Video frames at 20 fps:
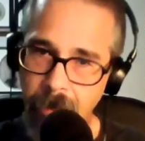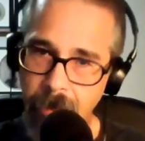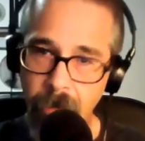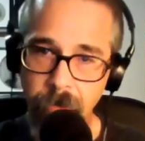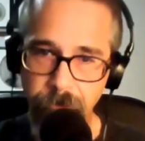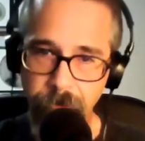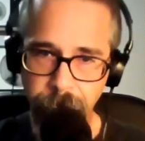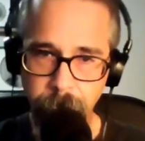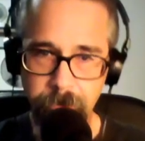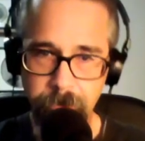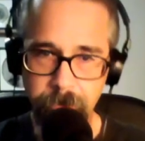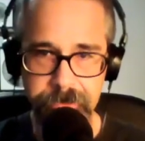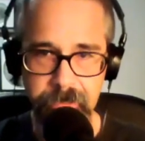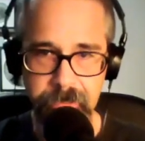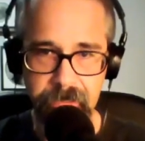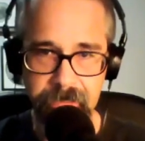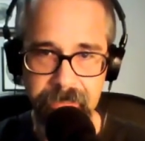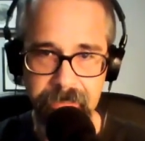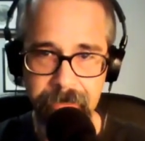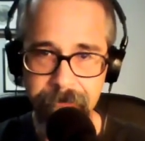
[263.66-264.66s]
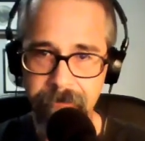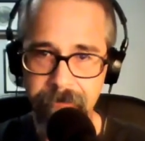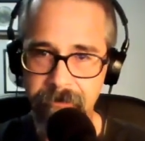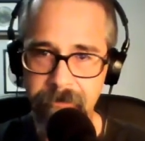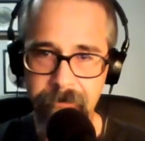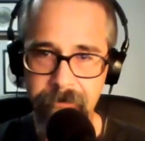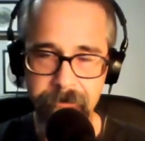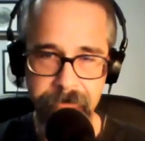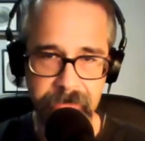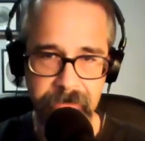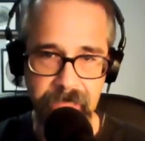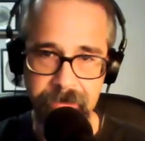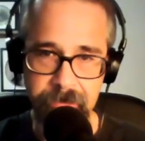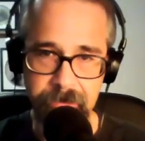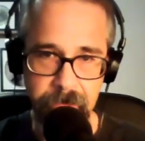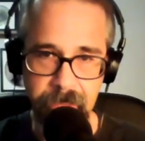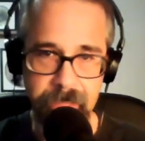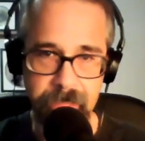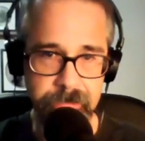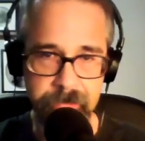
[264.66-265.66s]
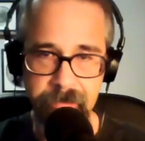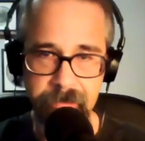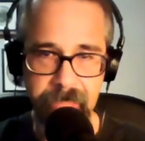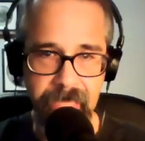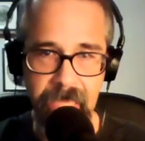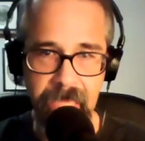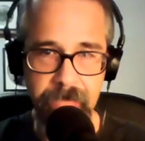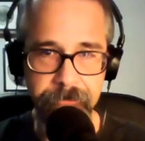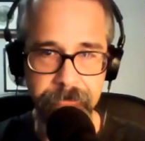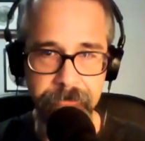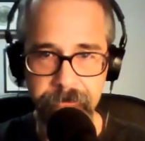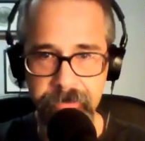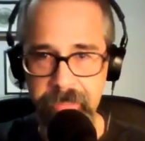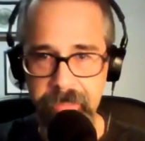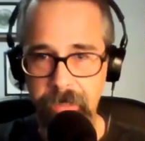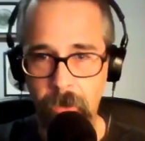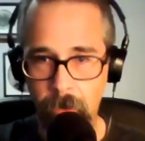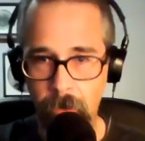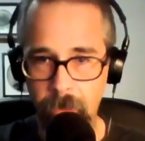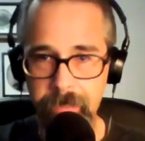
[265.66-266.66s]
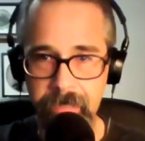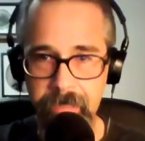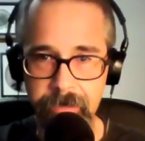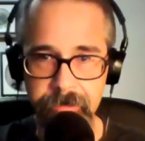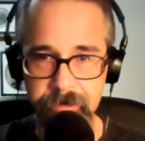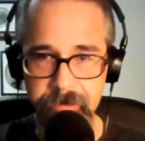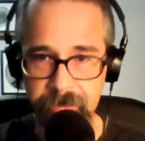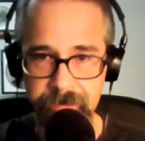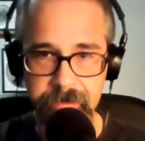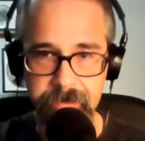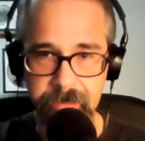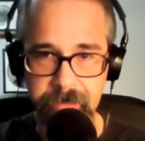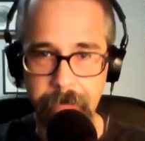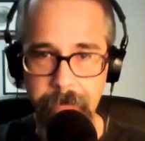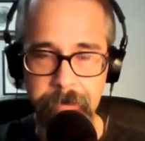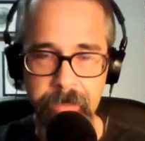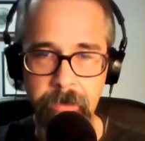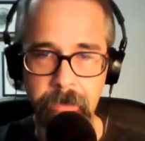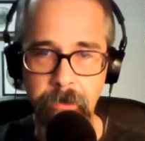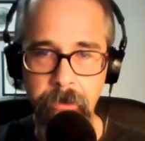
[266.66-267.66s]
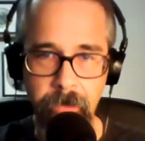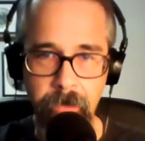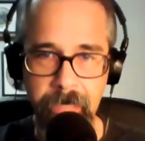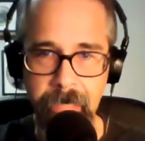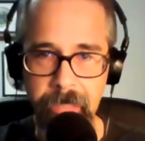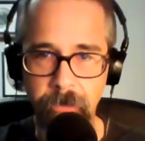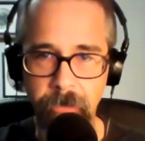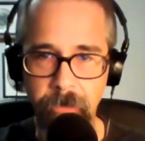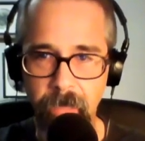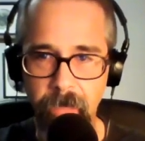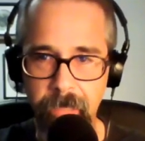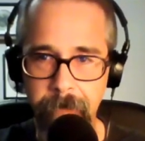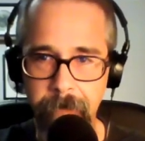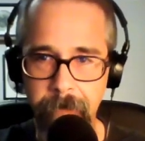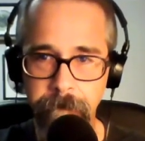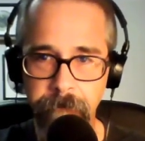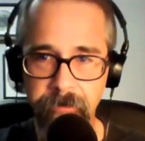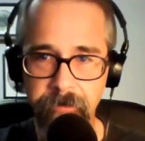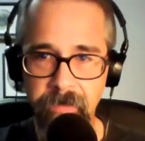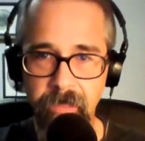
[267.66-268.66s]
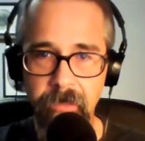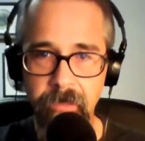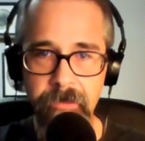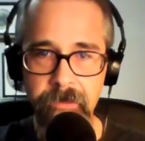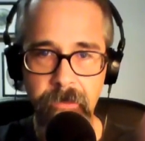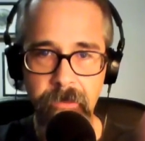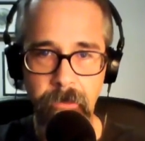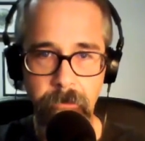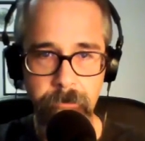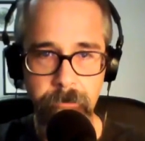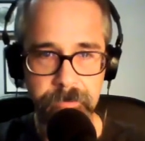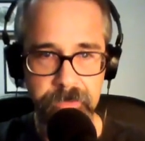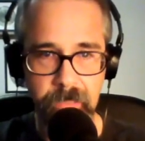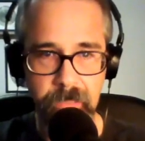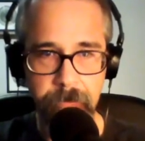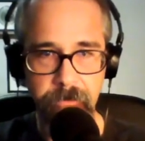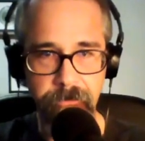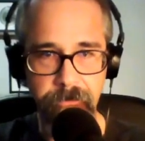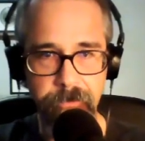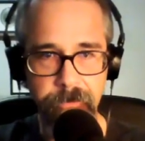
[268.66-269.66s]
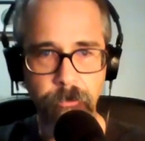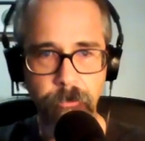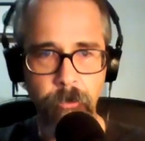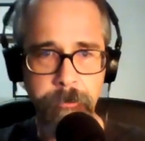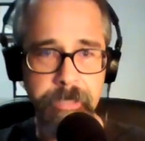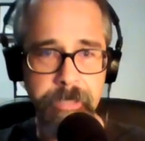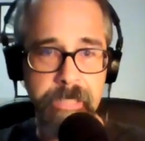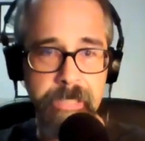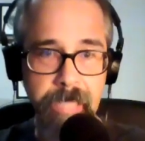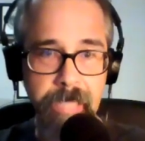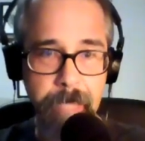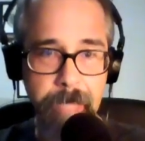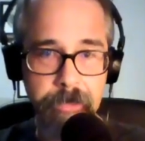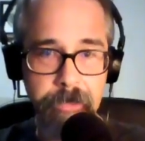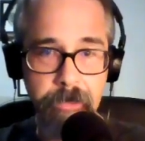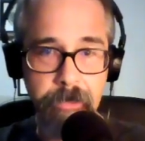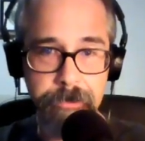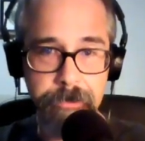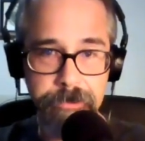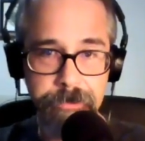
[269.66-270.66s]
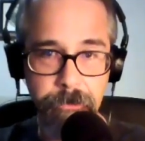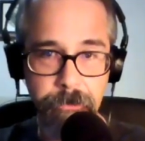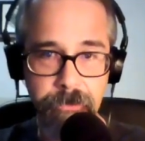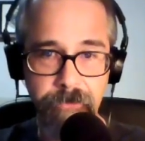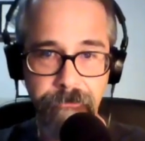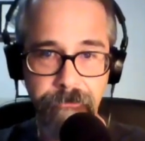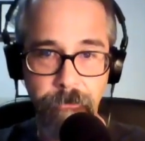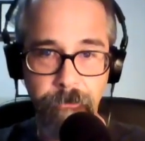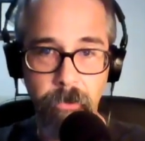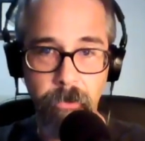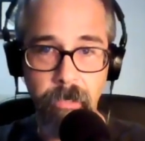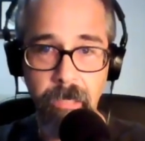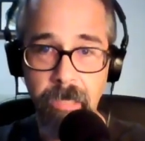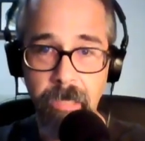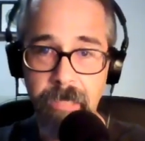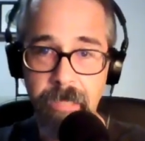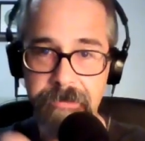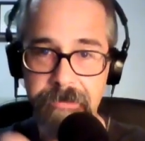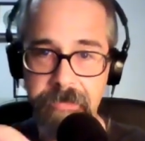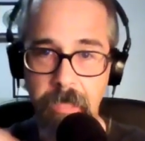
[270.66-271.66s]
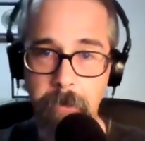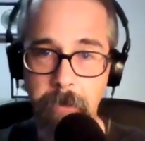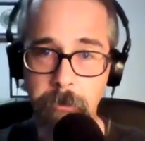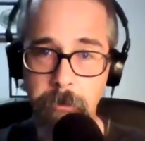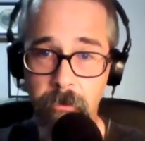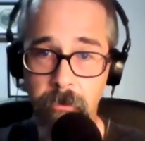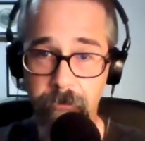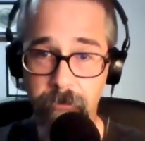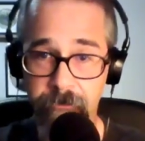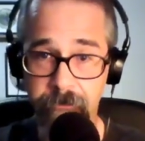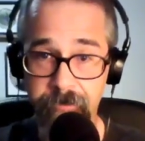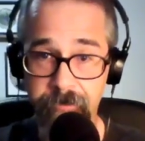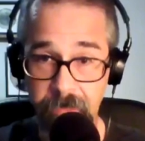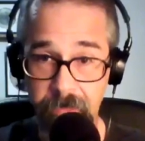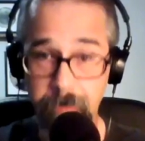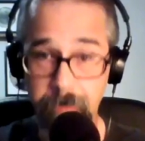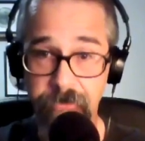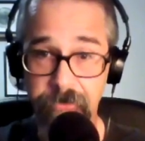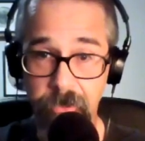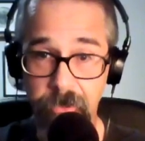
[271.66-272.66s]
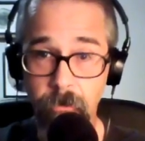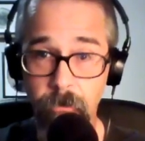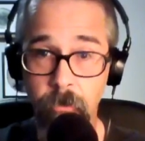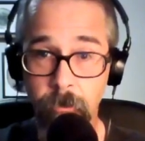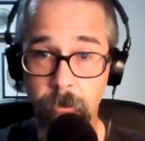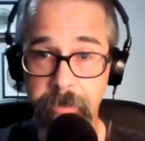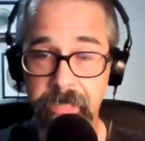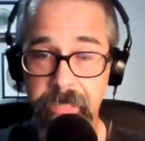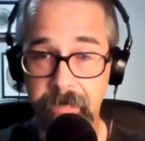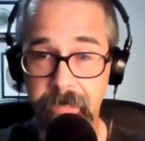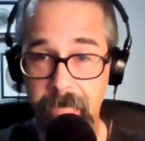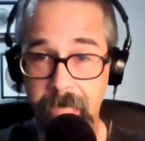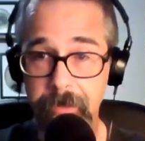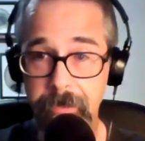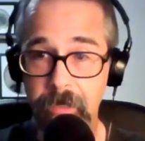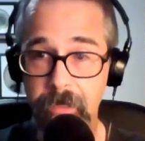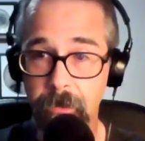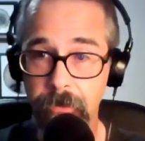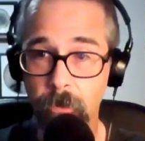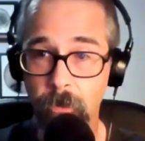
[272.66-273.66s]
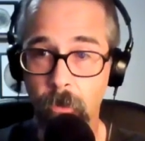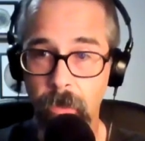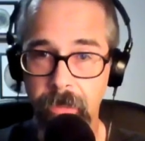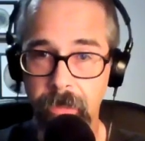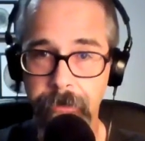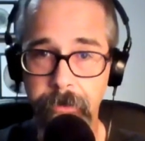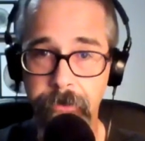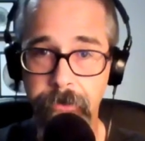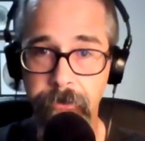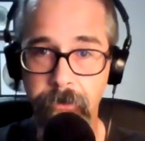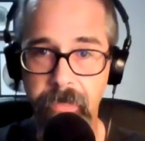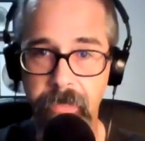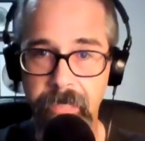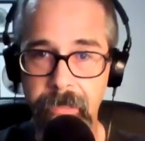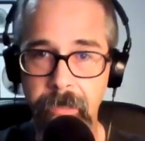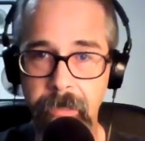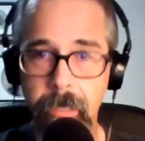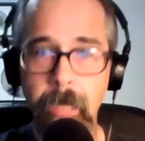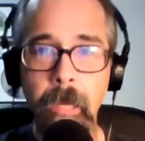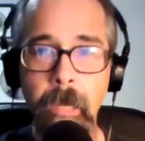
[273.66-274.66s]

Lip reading: Unfortunately, that's less than half of the audience that's clapping along anyway. So some of you will be clapping on the 2 and the 4. Some of you will be clapping on the 1 and the 3.